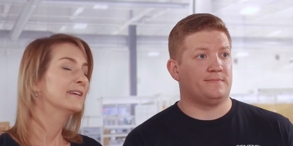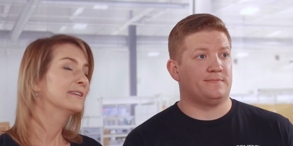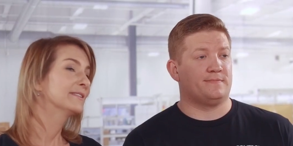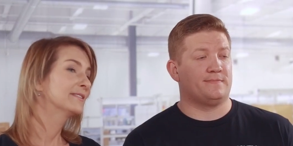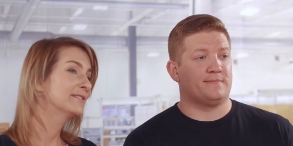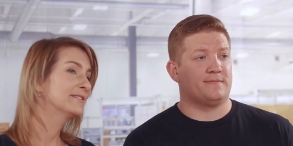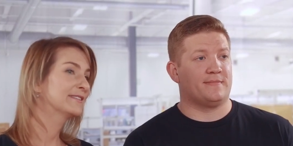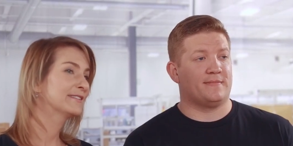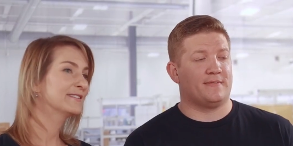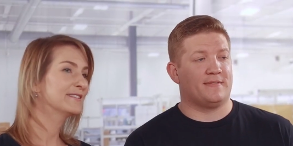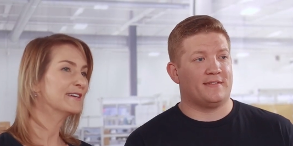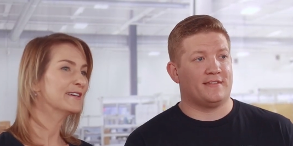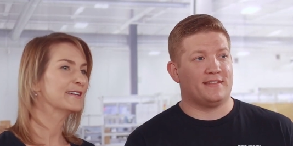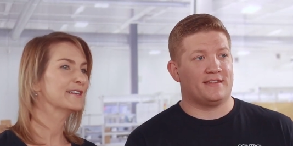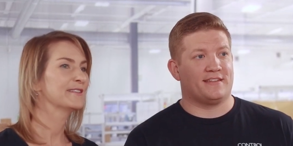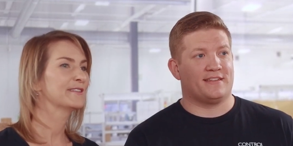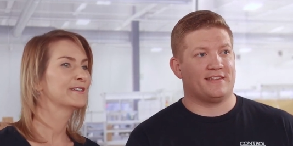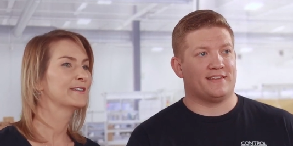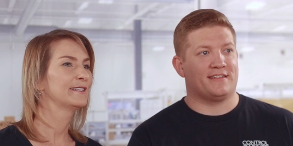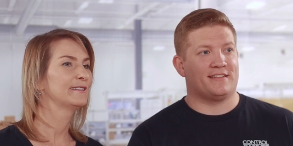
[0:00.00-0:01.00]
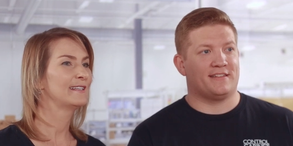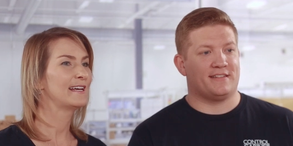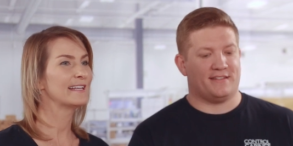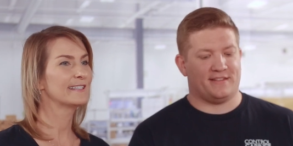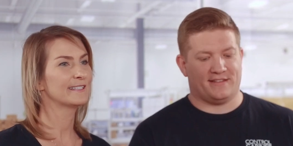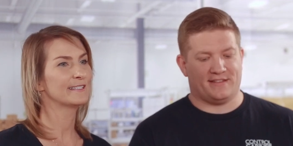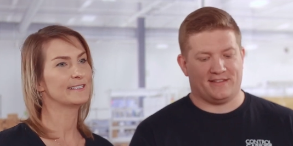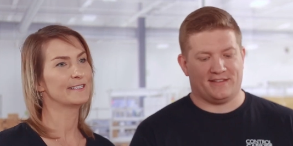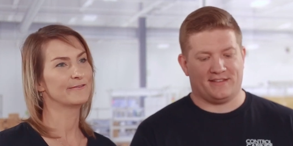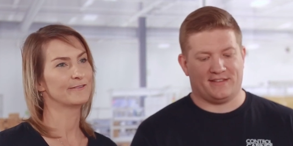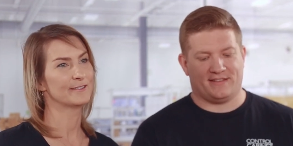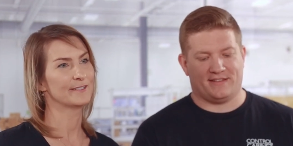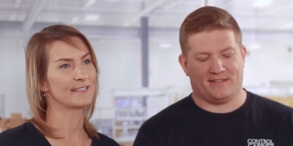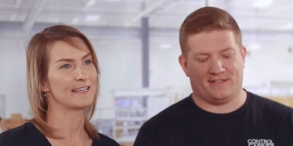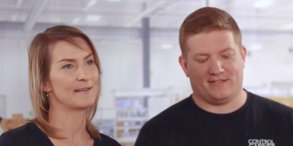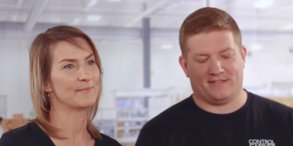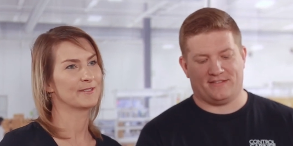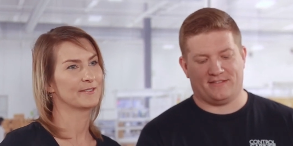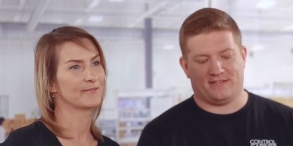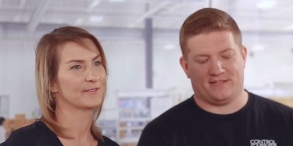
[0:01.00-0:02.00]
Speaker 1: So to start, there are lots of different
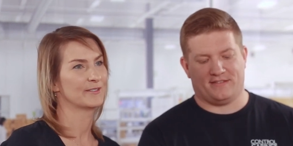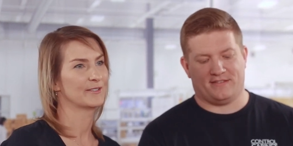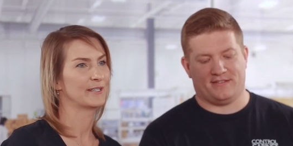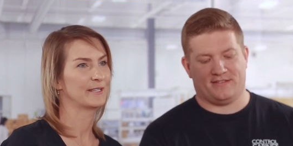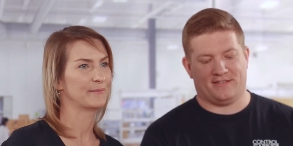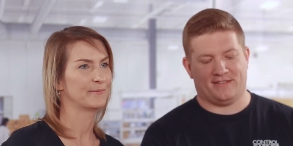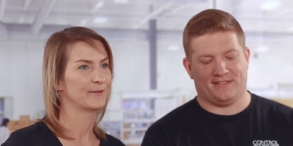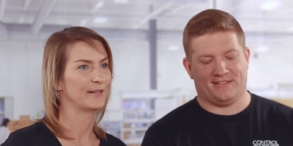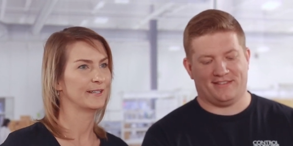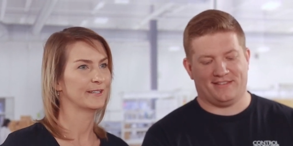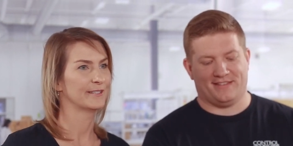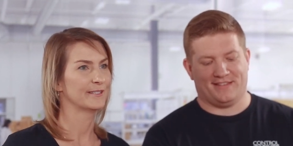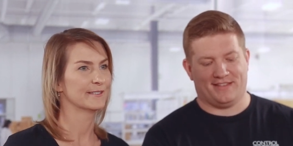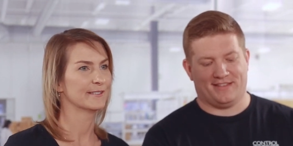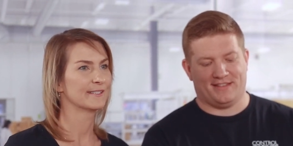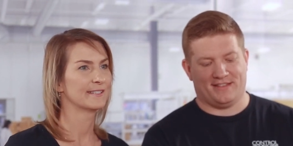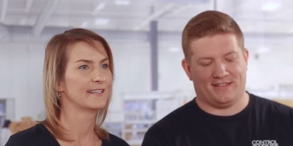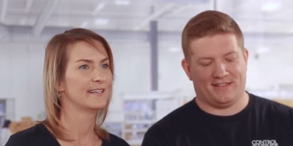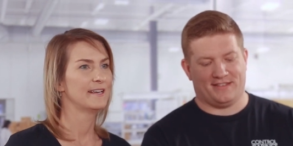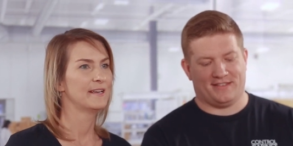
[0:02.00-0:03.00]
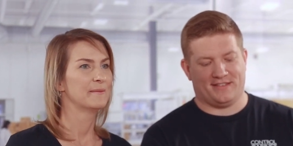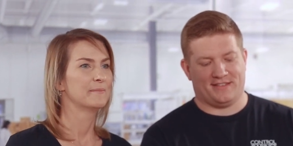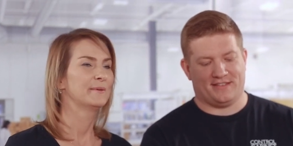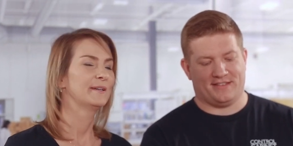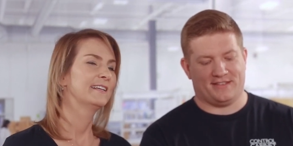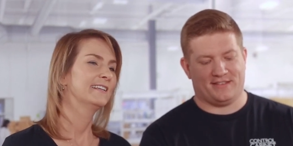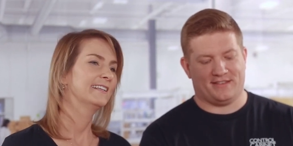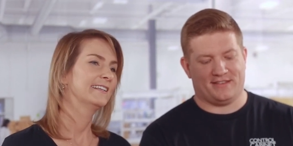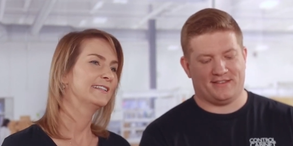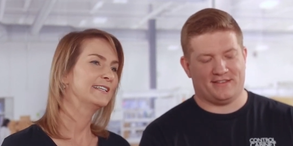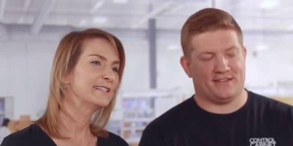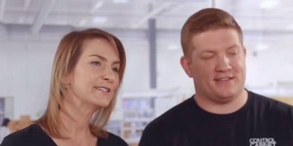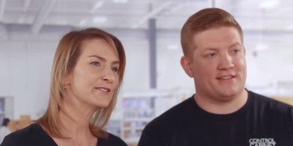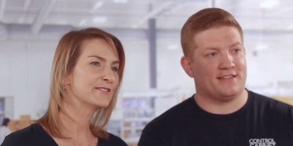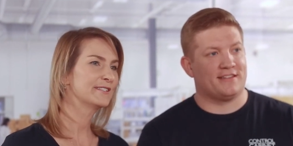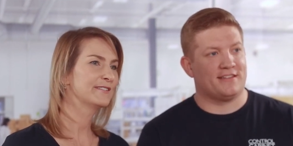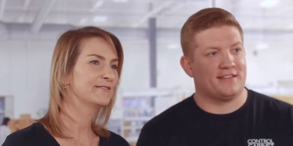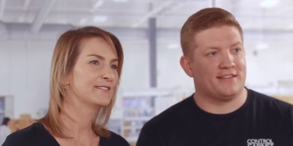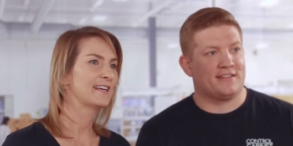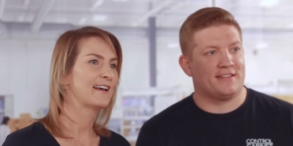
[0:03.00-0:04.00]
types of circuit breakers, but in the
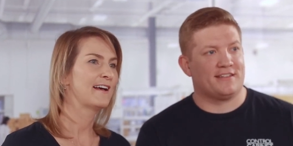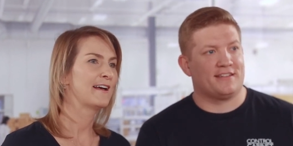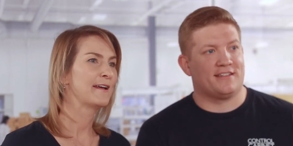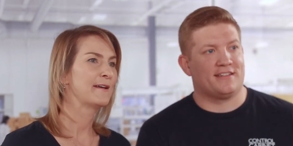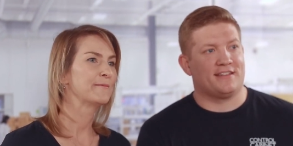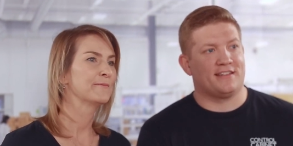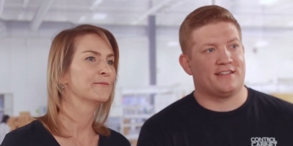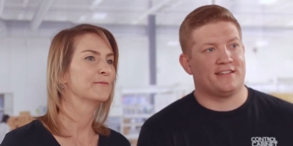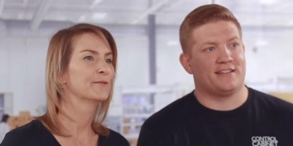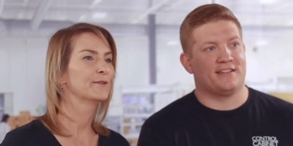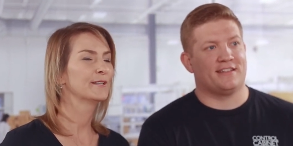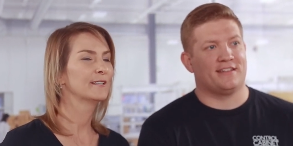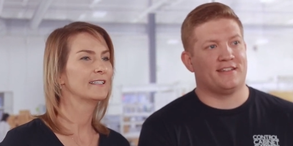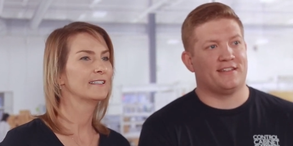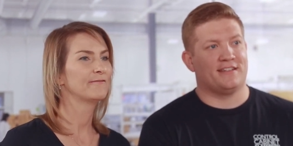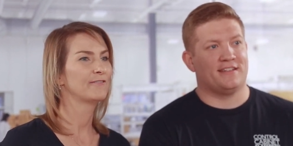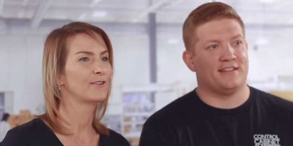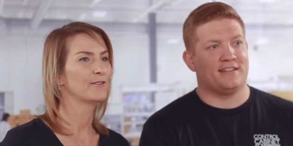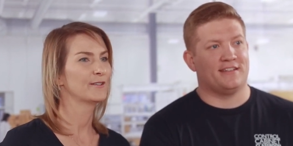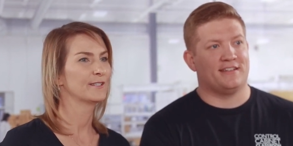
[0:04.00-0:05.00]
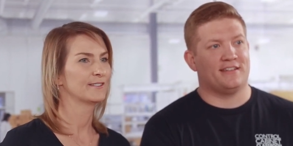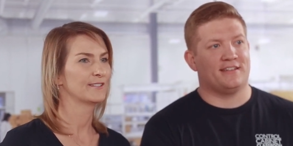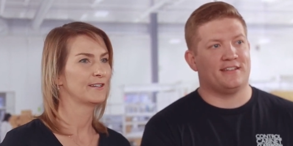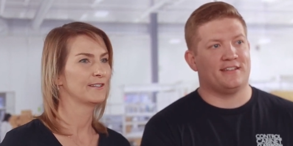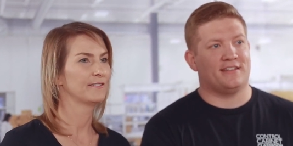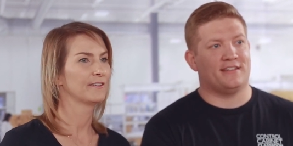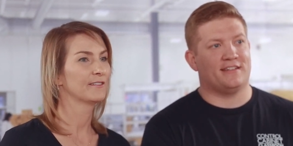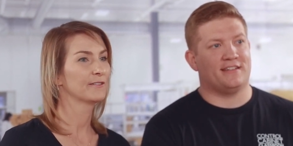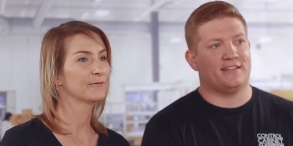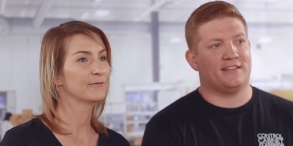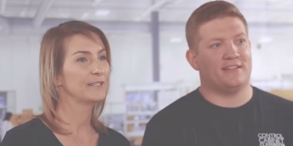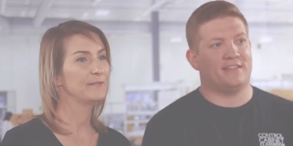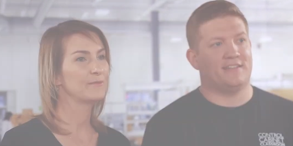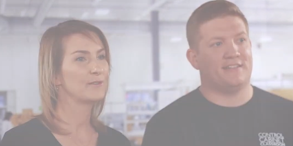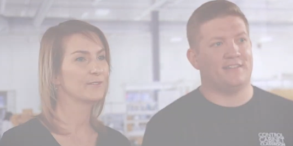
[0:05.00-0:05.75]
interest of time, we're going to focus on the three